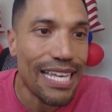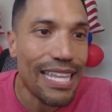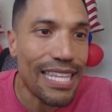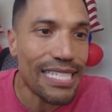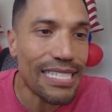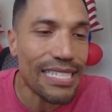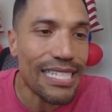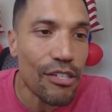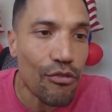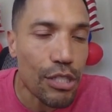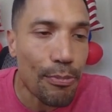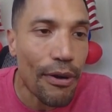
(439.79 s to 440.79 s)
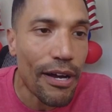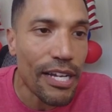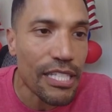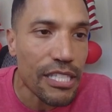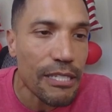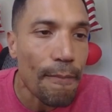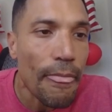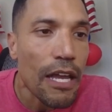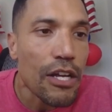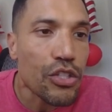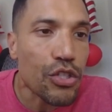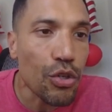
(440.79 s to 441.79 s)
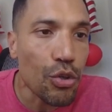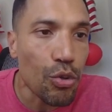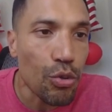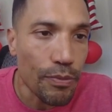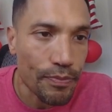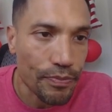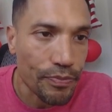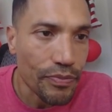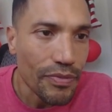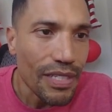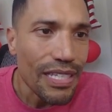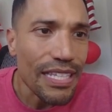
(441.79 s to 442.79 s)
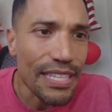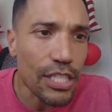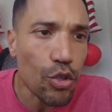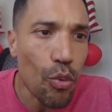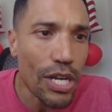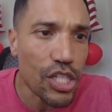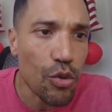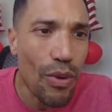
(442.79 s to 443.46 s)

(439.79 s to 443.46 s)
This is the response to this question.